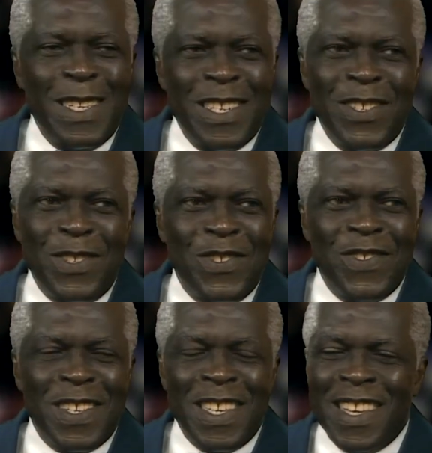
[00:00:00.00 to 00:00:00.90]

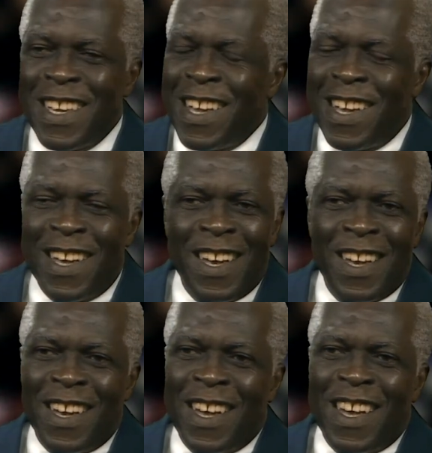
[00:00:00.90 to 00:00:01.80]
industry,
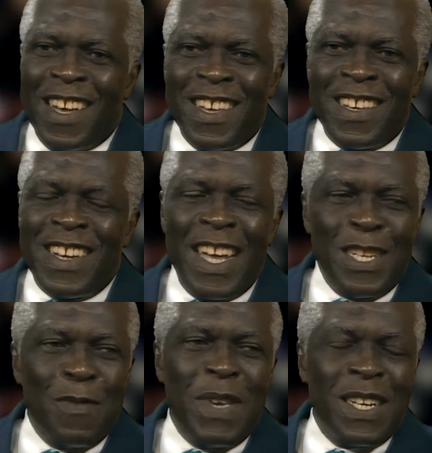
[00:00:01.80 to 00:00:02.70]

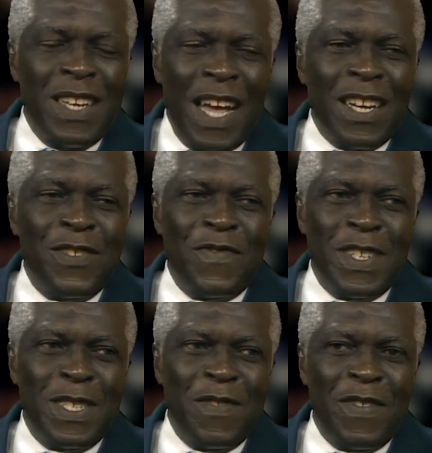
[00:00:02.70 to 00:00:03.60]
that's a big challenge for
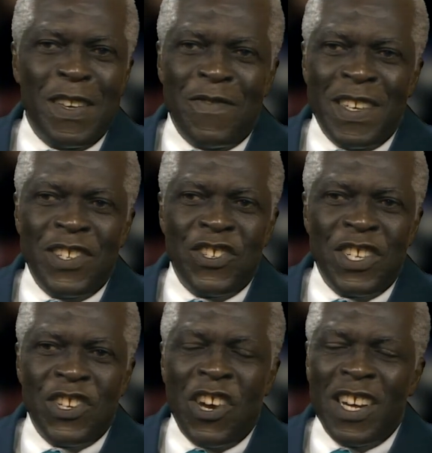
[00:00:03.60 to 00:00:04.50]
the Civil Aviation
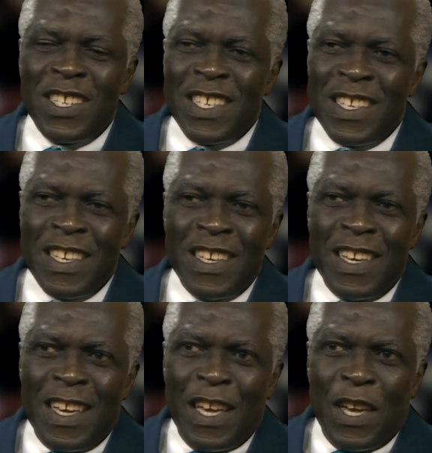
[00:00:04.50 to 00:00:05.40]
Authority.
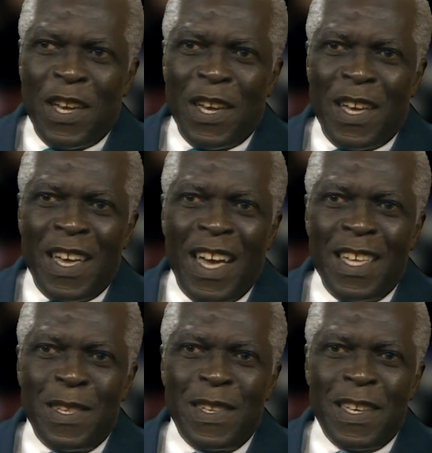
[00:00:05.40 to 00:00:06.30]

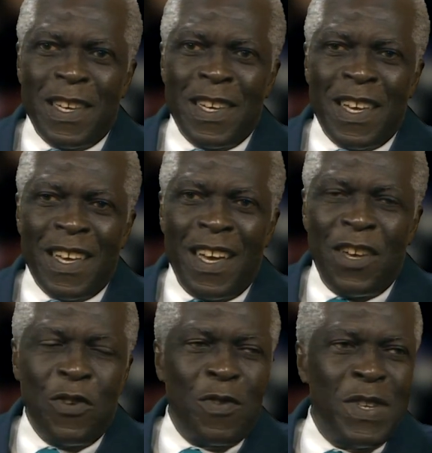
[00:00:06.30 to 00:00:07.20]
As
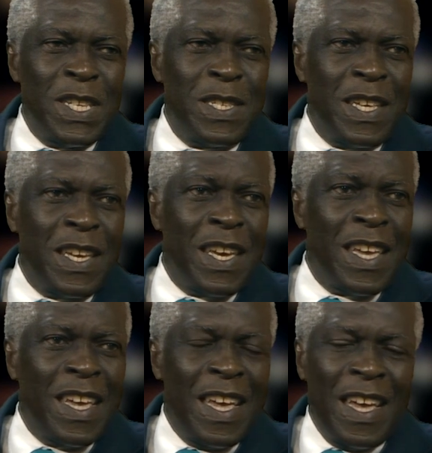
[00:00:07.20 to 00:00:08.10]
I always
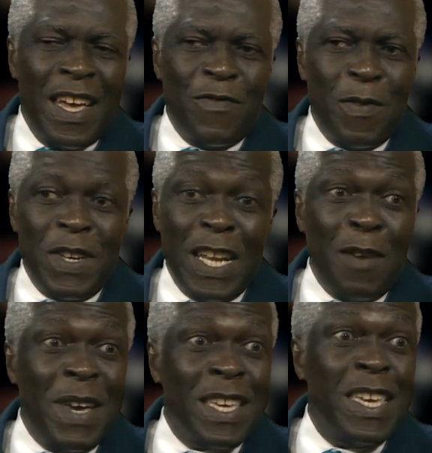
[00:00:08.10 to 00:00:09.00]
say, from the
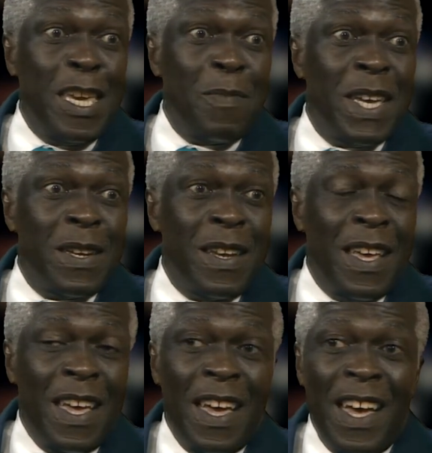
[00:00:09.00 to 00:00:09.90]
time I came in,
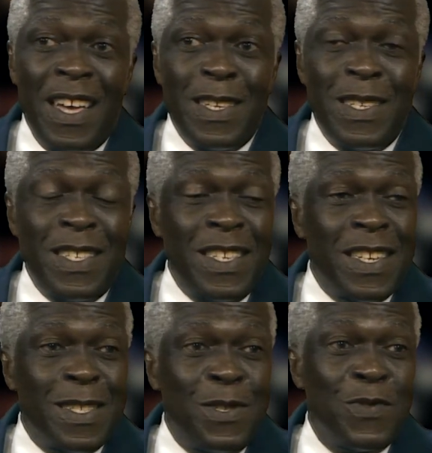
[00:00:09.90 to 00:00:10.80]
I see
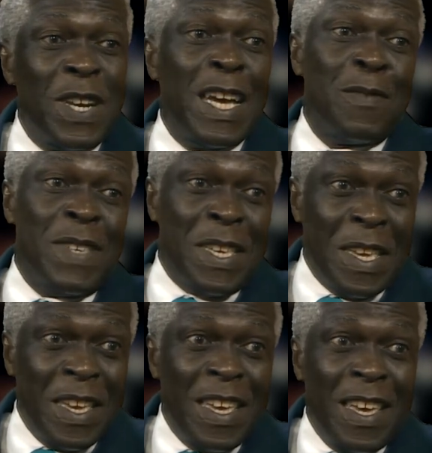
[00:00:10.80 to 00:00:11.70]
a tsunami
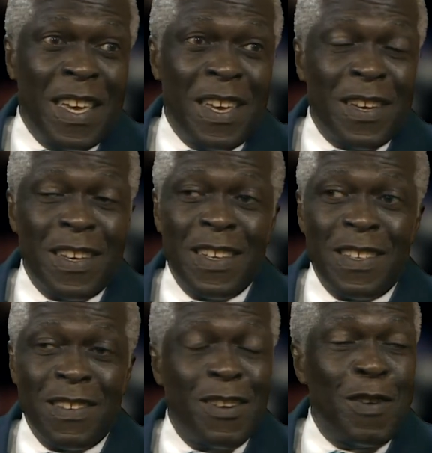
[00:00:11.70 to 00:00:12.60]

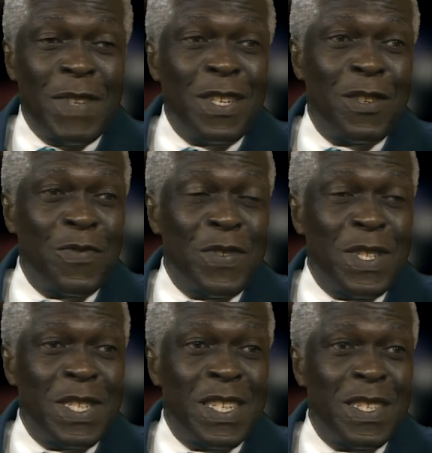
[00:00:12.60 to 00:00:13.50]
coming
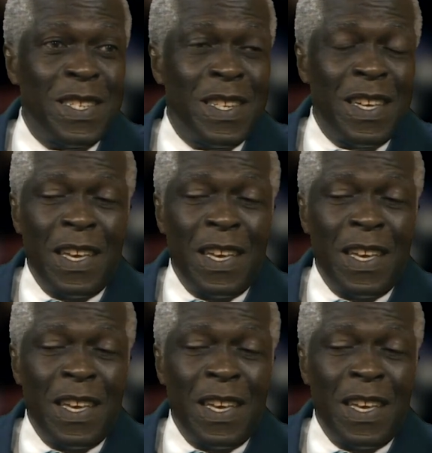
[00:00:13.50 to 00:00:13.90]
towards us.